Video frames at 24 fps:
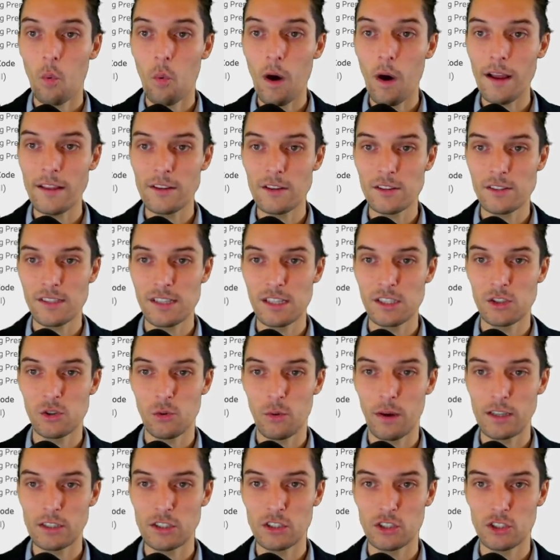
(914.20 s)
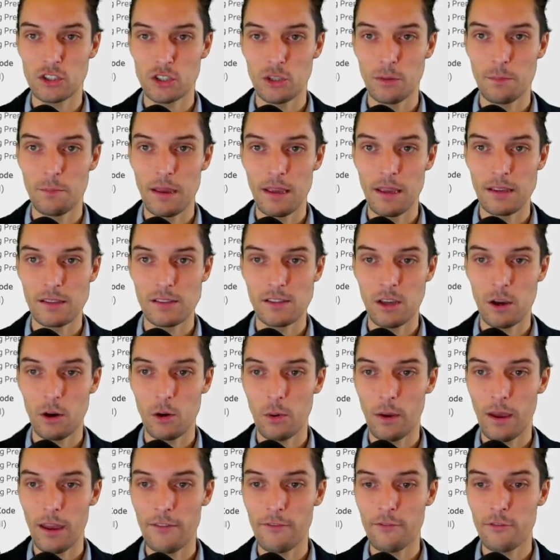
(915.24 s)
your situation should be. So
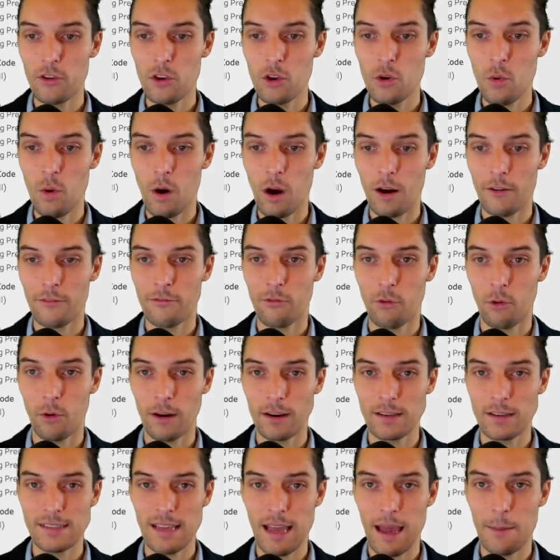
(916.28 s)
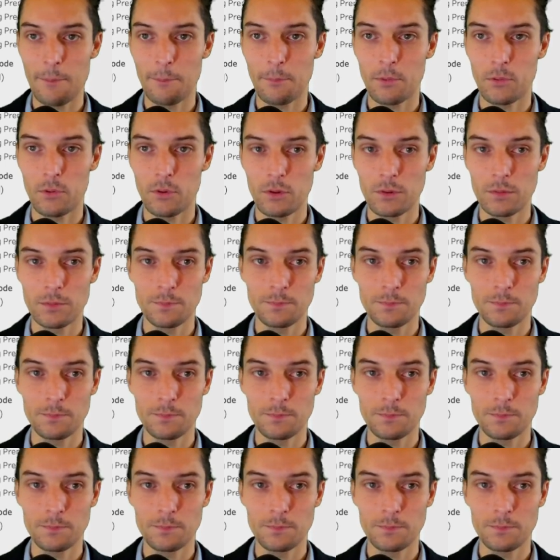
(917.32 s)
if you are, for example,